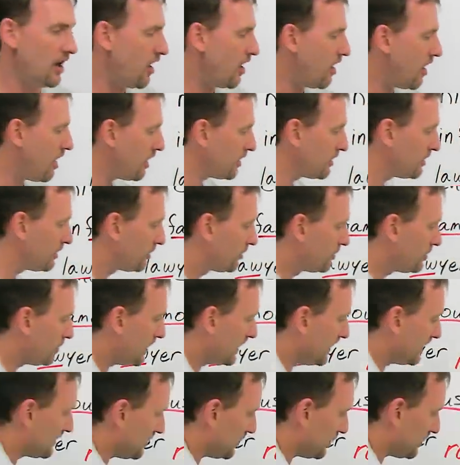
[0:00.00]
All you're
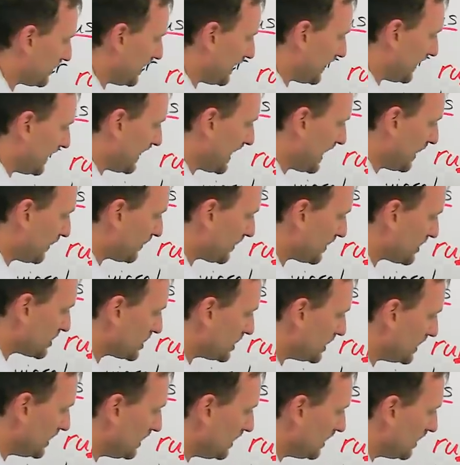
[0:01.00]
doing is you're taking out the
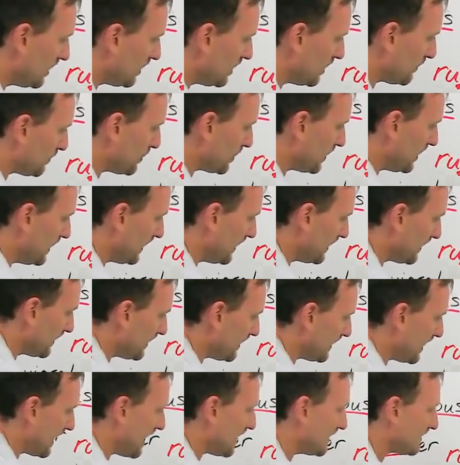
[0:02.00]
G, you're putting in
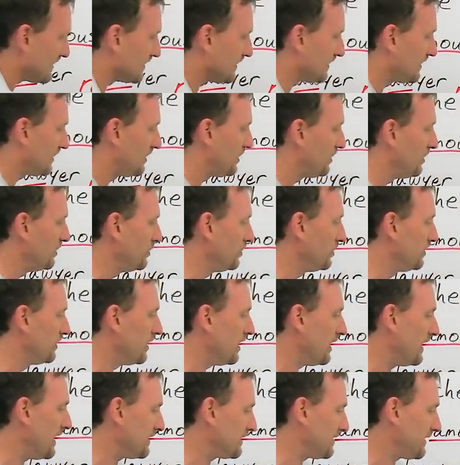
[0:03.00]
the
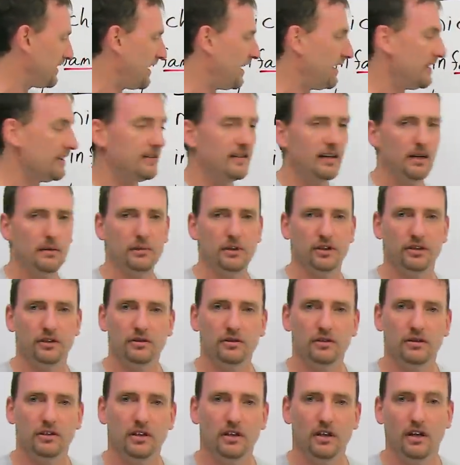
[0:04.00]

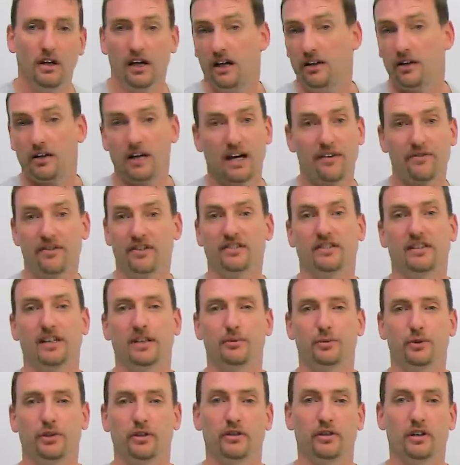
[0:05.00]
SKW, and you have the
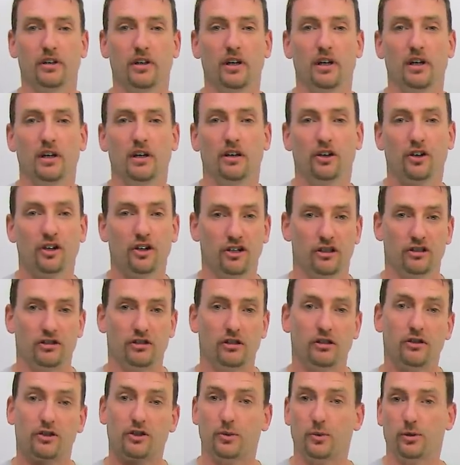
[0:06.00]
same word.
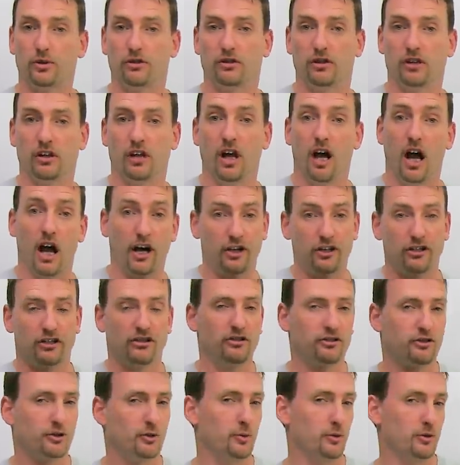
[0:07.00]
Girl, squirrel. A
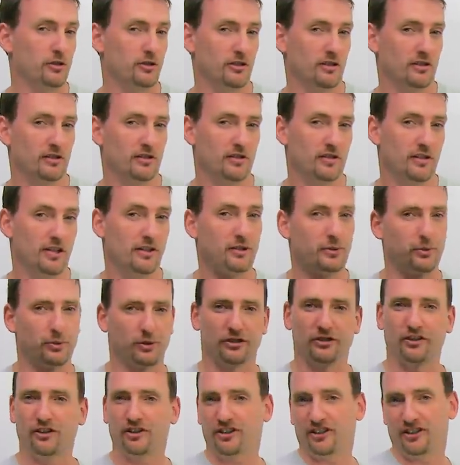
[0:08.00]
girl, squirrel. A
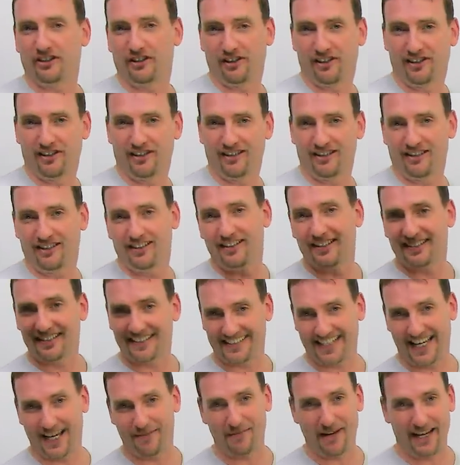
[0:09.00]
squirrel, girl.
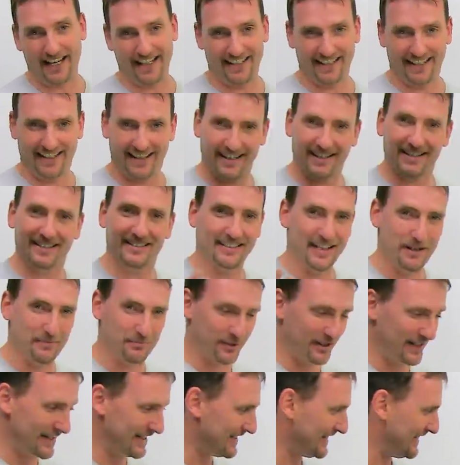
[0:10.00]
Same idea, same
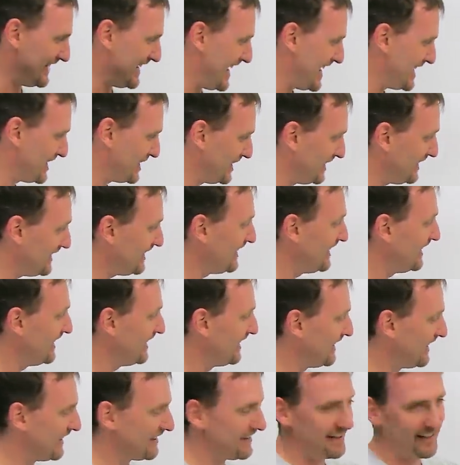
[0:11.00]
pronunciation,
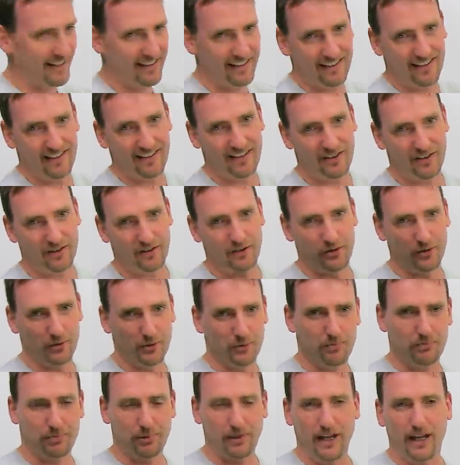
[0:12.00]
and then
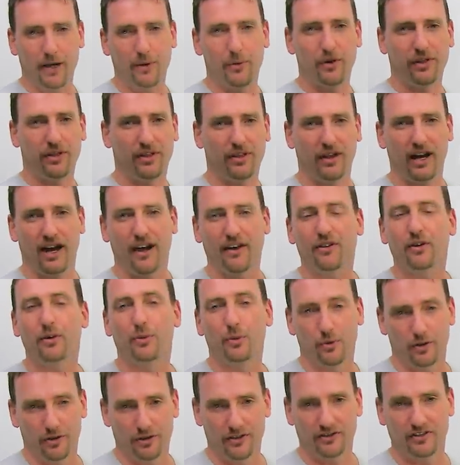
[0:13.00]
you play with other
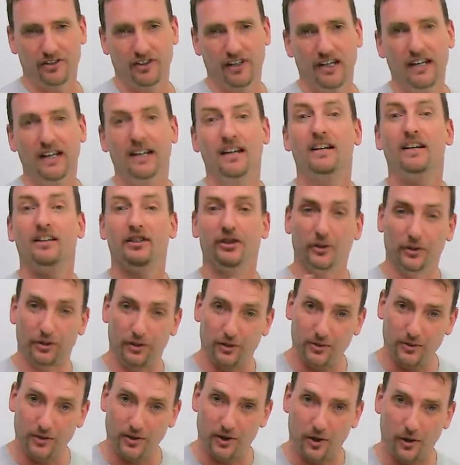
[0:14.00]
words you
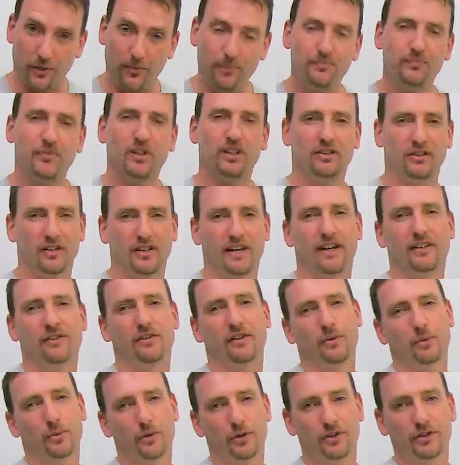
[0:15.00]
do know to get
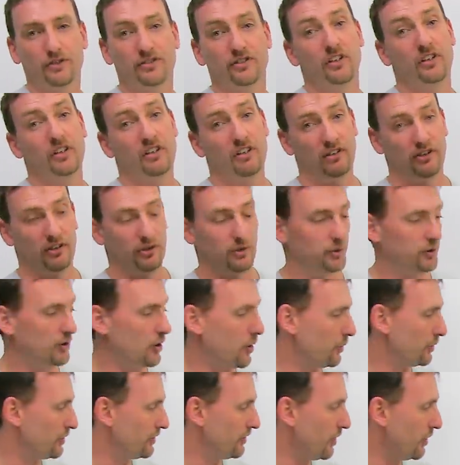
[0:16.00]
to the words you
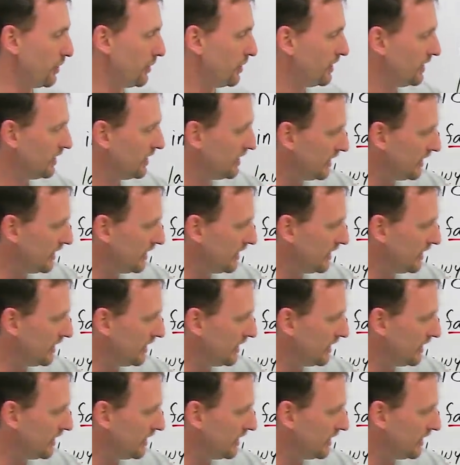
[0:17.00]
don't know.